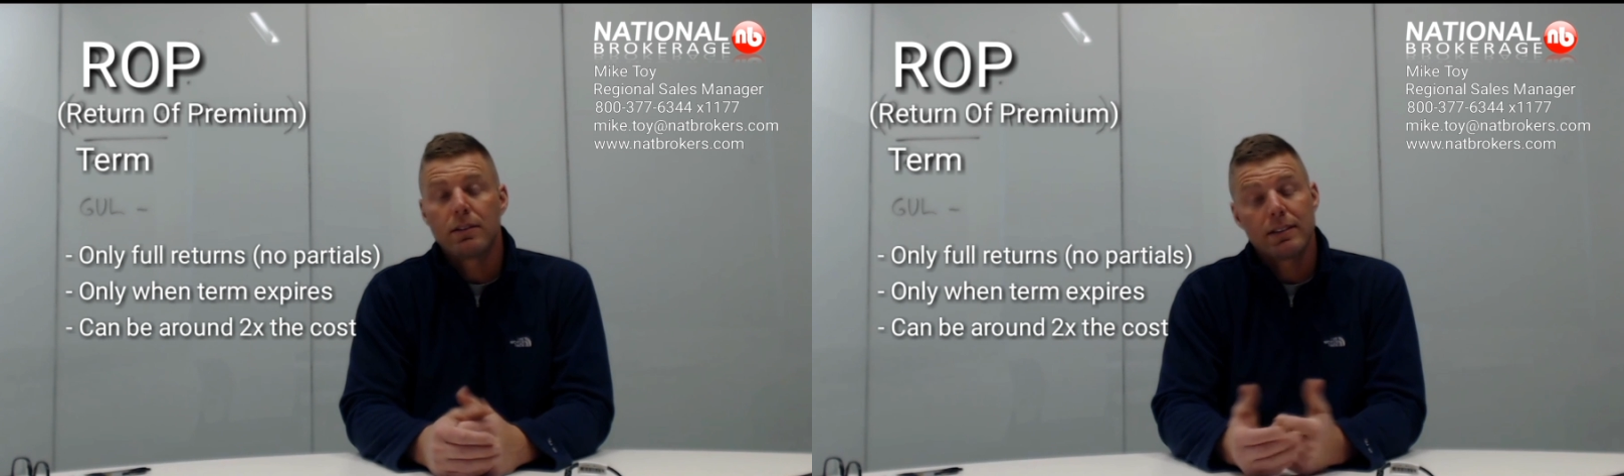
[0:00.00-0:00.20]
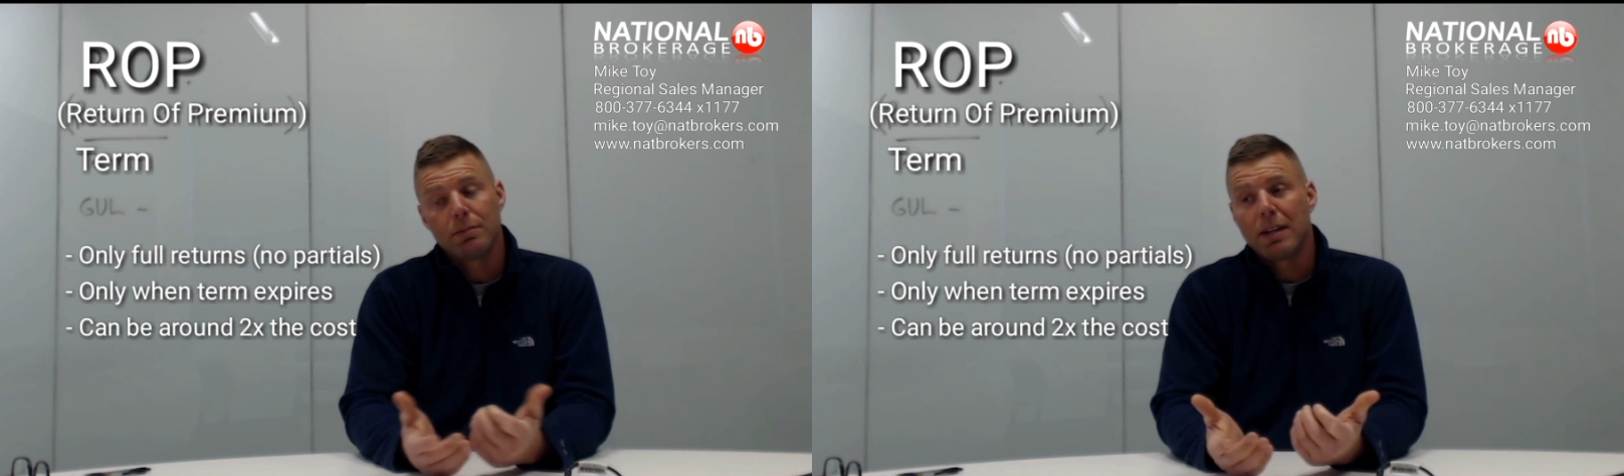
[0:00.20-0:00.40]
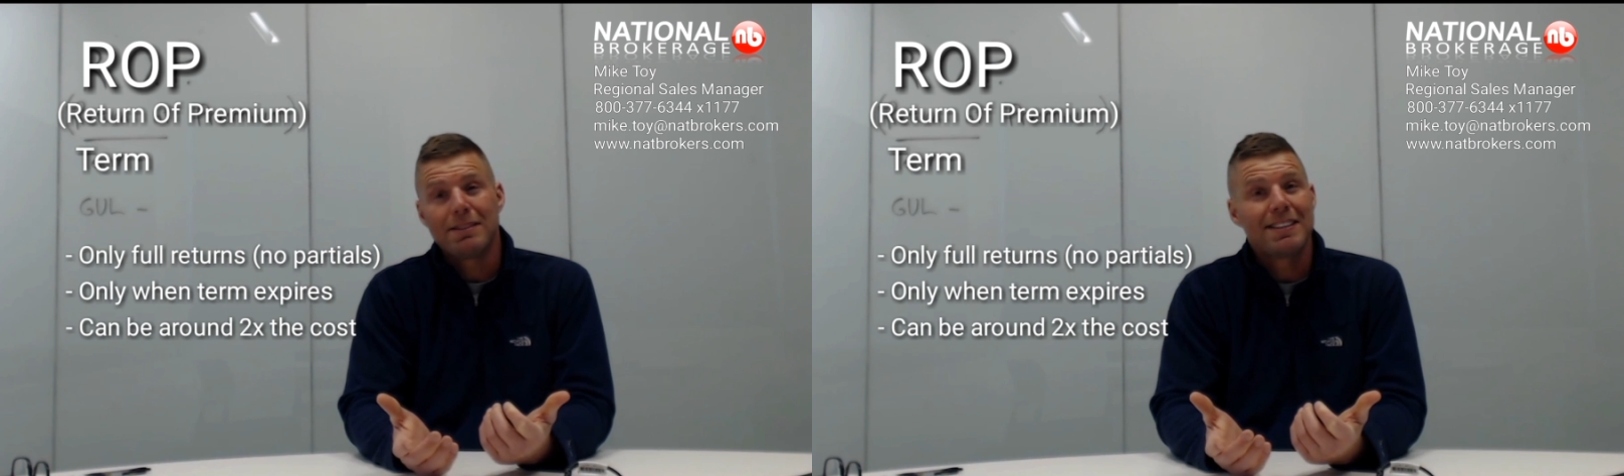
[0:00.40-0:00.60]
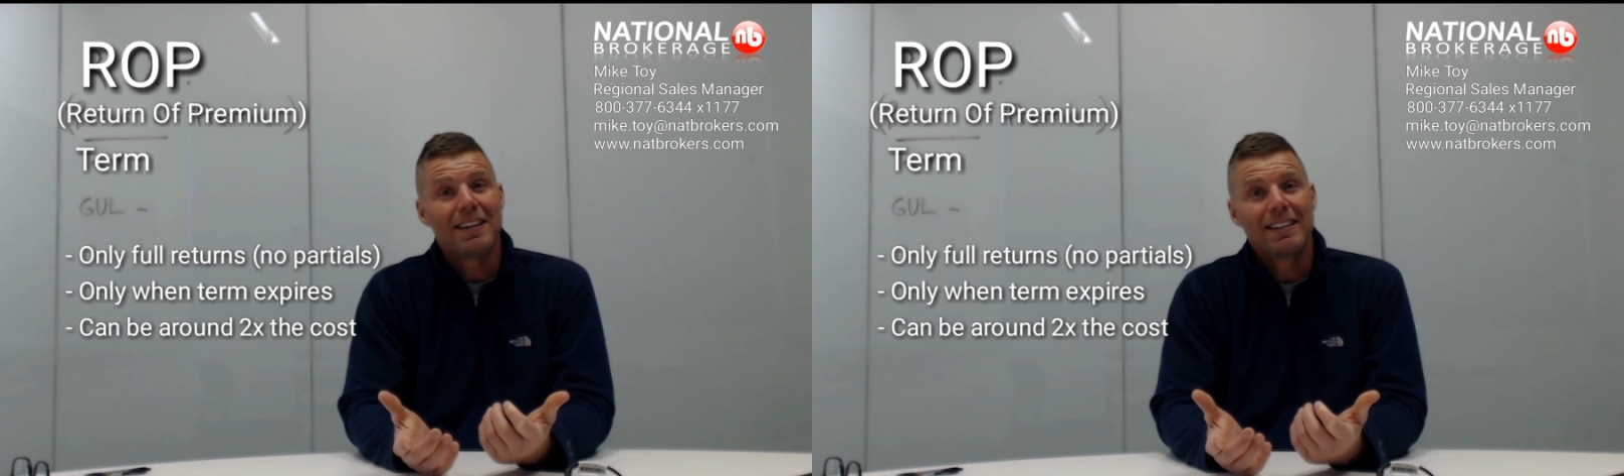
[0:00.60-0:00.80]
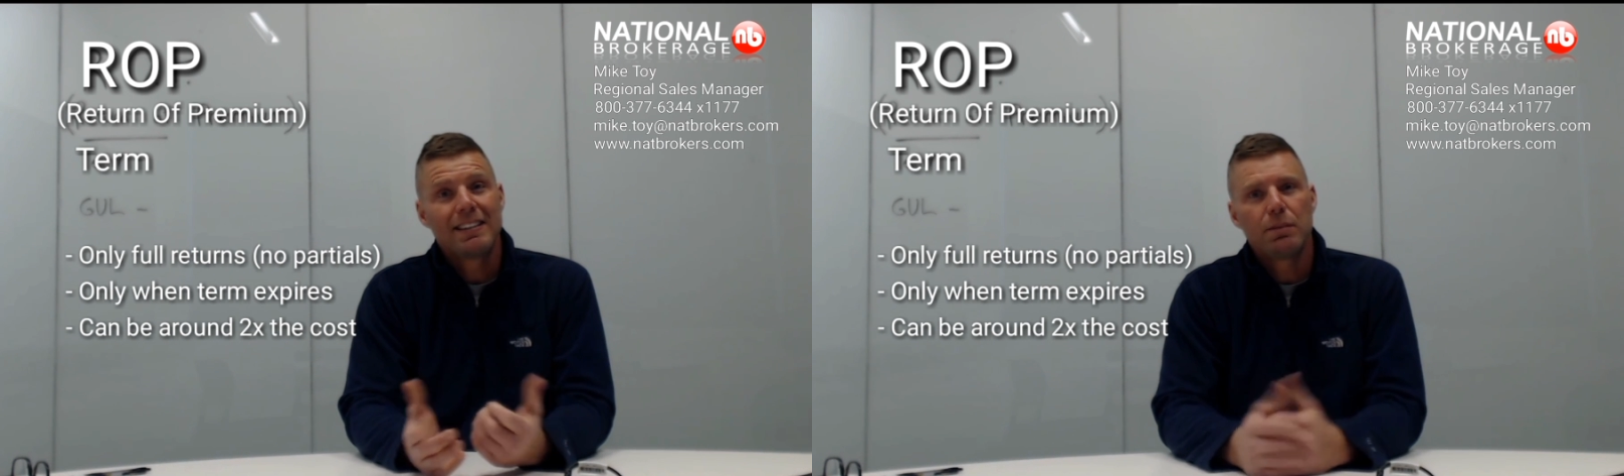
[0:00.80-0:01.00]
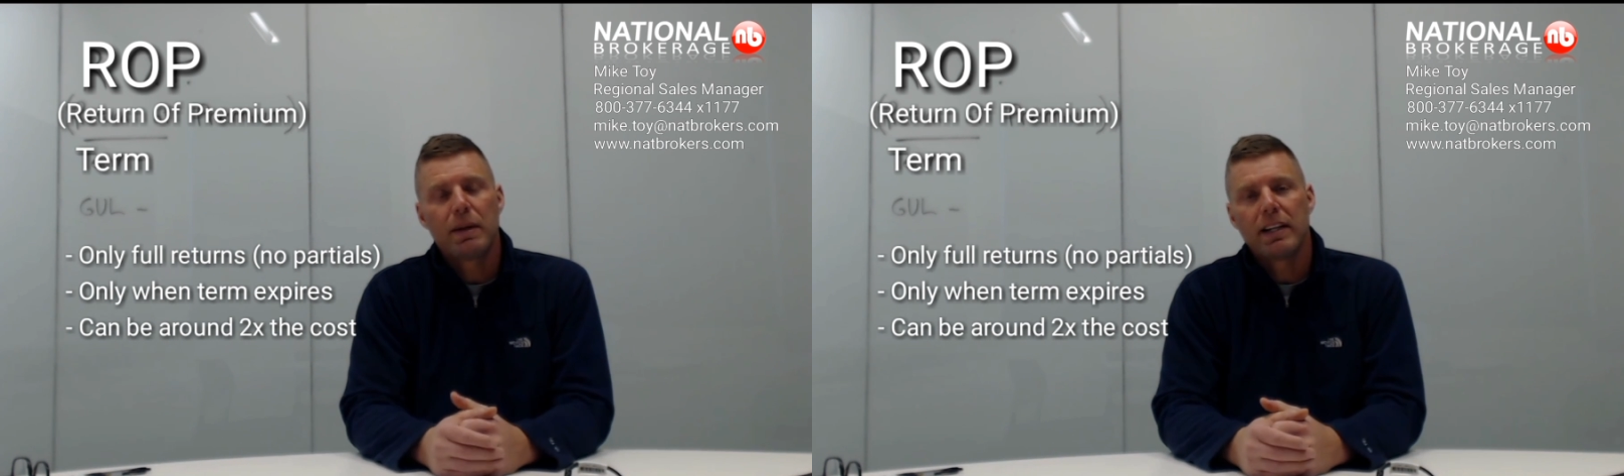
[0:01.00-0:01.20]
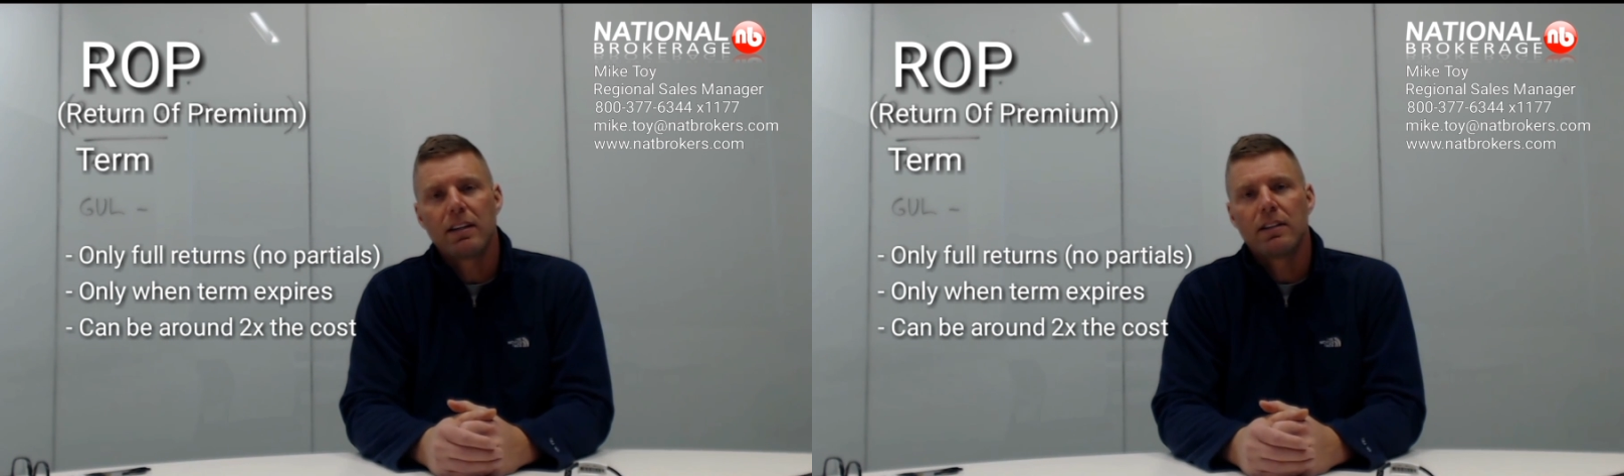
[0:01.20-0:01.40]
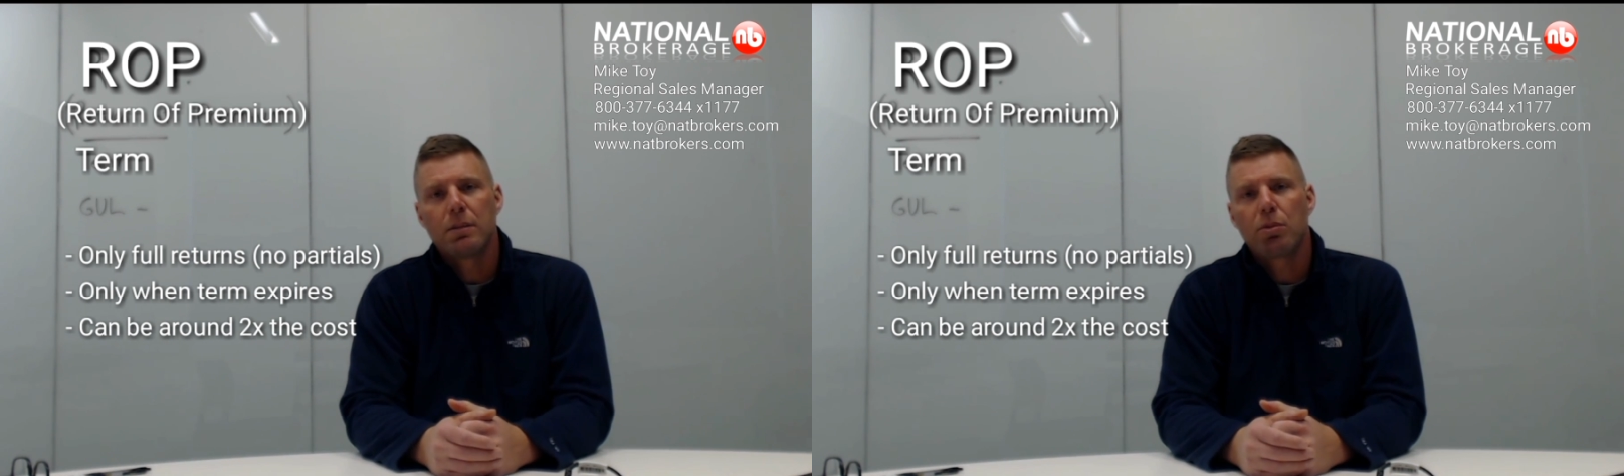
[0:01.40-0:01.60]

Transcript: or sometimes none, depending on the